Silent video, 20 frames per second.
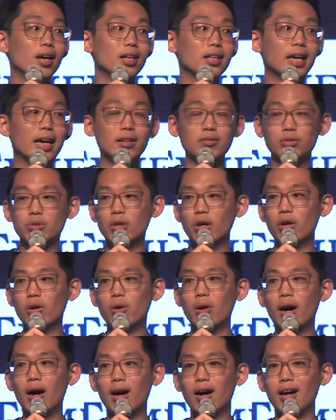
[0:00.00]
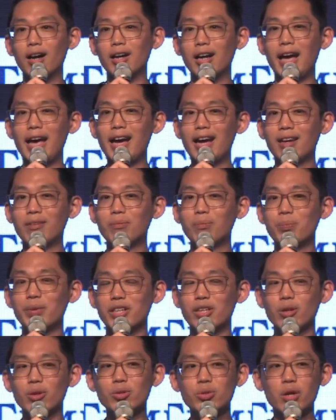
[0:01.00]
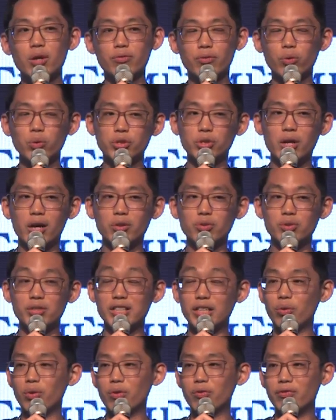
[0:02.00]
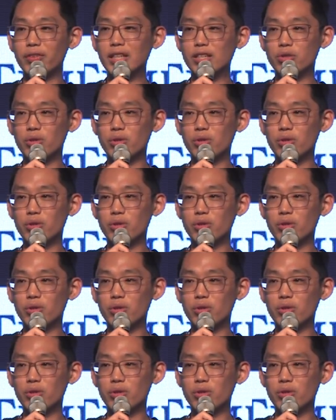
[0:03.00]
Yeah, so and because of we charge zero fee,